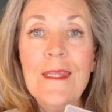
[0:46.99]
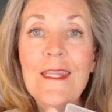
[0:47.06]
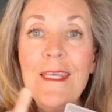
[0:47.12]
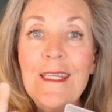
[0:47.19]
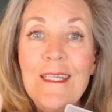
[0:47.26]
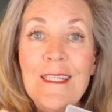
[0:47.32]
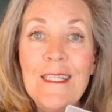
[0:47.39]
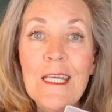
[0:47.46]

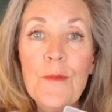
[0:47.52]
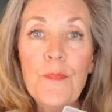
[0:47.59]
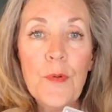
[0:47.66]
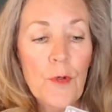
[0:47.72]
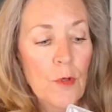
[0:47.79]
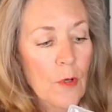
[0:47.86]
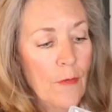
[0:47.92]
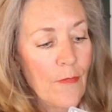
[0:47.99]
the
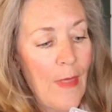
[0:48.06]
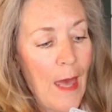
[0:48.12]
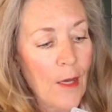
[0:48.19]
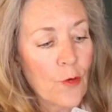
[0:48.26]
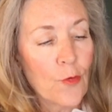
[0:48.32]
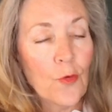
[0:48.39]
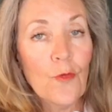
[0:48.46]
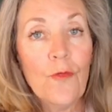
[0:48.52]
deeper
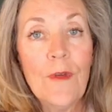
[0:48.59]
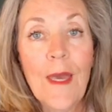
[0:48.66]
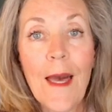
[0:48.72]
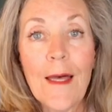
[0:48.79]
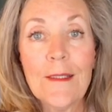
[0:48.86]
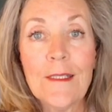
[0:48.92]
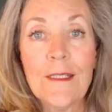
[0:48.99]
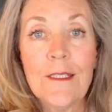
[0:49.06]
that groove
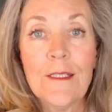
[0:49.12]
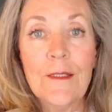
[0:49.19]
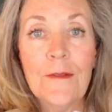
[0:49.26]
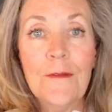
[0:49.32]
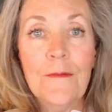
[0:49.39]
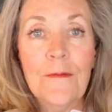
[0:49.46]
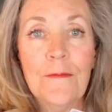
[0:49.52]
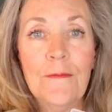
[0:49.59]
gets.